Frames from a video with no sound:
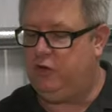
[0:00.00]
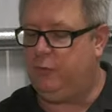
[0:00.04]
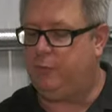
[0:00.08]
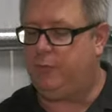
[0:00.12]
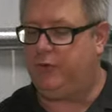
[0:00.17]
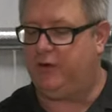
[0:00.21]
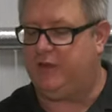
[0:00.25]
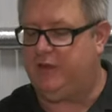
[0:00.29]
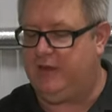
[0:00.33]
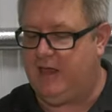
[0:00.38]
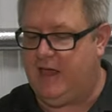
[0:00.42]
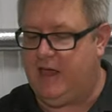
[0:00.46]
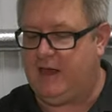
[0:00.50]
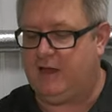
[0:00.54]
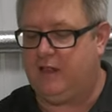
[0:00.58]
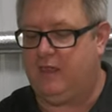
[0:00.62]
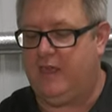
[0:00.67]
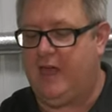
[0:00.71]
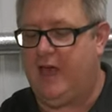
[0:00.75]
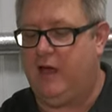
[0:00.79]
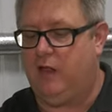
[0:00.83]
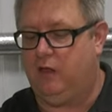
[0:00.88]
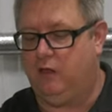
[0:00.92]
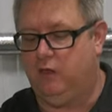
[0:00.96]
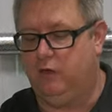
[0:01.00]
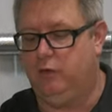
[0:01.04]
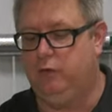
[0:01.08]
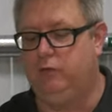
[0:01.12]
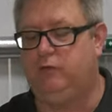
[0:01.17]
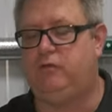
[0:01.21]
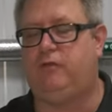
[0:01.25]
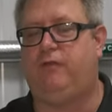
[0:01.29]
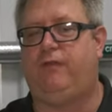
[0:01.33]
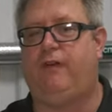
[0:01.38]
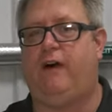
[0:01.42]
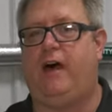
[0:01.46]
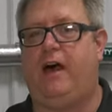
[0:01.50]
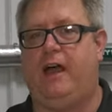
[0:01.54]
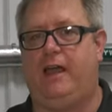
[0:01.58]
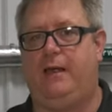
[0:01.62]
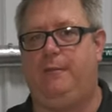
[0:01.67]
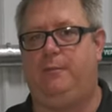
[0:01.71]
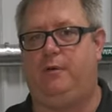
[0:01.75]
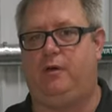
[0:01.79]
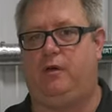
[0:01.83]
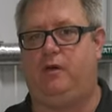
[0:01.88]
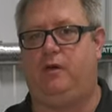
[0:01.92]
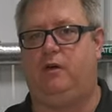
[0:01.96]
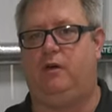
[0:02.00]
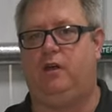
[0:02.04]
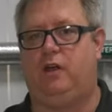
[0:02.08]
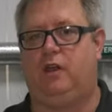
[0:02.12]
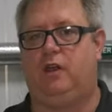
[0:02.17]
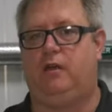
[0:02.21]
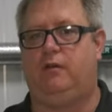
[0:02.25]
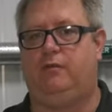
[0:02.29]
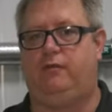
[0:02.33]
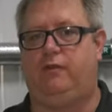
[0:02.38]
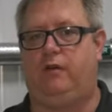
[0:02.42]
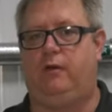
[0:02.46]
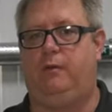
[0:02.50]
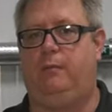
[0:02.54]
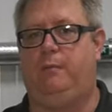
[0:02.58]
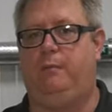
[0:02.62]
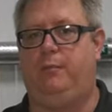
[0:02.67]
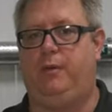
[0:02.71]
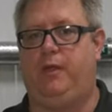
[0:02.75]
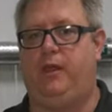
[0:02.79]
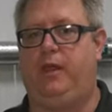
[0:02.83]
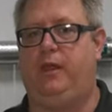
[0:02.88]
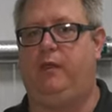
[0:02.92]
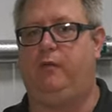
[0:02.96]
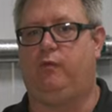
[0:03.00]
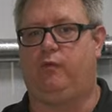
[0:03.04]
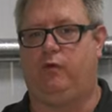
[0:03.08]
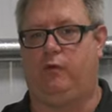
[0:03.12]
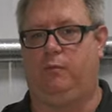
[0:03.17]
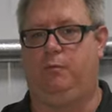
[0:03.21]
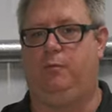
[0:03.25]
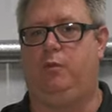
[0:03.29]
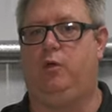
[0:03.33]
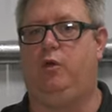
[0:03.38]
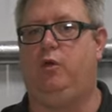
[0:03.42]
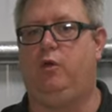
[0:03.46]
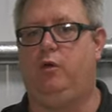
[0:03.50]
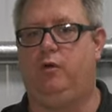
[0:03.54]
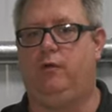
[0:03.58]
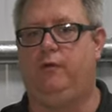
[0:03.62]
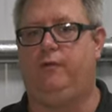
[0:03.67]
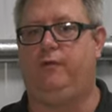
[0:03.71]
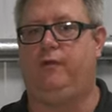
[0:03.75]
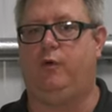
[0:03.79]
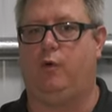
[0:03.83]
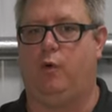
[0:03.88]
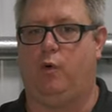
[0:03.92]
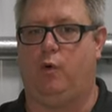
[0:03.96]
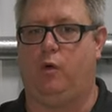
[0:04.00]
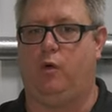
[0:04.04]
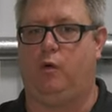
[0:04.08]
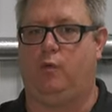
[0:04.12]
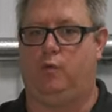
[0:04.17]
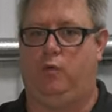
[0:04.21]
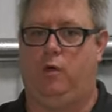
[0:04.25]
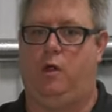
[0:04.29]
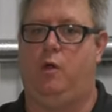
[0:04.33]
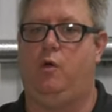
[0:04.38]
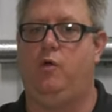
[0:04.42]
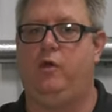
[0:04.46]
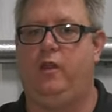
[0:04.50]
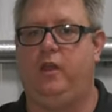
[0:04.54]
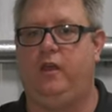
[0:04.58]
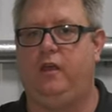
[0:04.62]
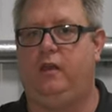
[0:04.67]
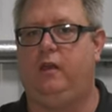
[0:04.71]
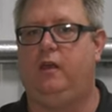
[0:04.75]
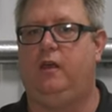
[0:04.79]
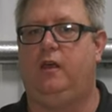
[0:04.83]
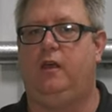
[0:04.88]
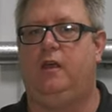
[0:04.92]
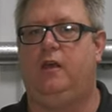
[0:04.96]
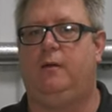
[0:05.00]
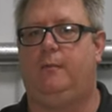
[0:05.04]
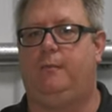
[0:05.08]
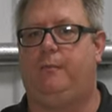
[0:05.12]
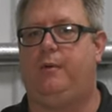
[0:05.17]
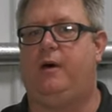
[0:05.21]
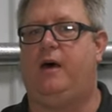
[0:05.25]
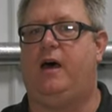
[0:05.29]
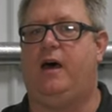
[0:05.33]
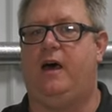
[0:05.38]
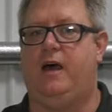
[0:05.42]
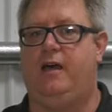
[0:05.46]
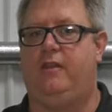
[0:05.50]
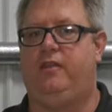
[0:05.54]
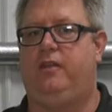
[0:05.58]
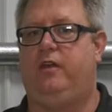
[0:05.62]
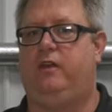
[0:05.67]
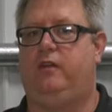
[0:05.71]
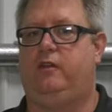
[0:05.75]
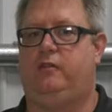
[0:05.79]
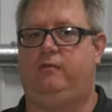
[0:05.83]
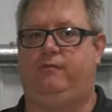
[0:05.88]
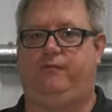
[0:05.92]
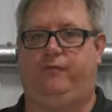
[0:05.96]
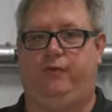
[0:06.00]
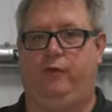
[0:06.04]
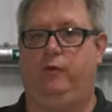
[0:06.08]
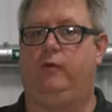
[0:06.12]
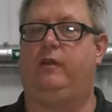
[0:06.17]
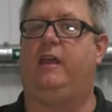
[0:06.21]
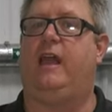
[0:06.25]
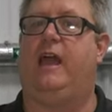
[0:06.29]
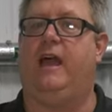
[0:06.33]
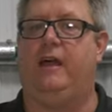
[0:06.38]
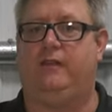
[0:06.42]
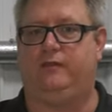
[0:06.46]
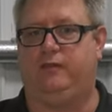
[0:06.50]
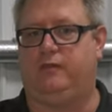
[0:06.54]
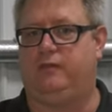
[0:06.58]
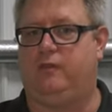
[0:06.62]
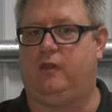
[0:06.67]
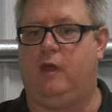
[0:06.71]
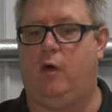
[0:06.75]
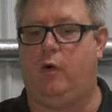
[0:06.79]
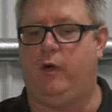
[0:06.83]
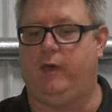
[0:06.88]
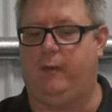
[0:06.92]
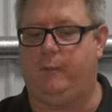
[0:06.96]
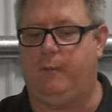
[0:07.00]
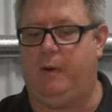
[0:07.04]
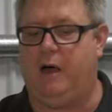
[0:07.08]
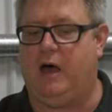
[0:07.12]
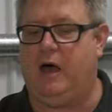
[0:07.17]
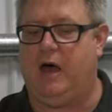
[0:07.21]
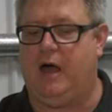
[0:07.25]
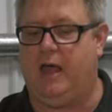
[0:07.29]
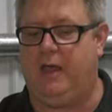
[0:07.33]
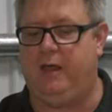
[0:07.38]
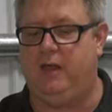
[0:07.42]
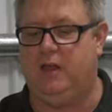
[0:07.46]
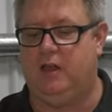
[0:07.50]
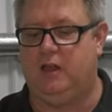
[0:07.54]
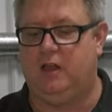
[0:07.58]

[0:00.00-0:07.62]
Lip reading: to protect that loose fiber from being removed or eroded by the flue gases going by.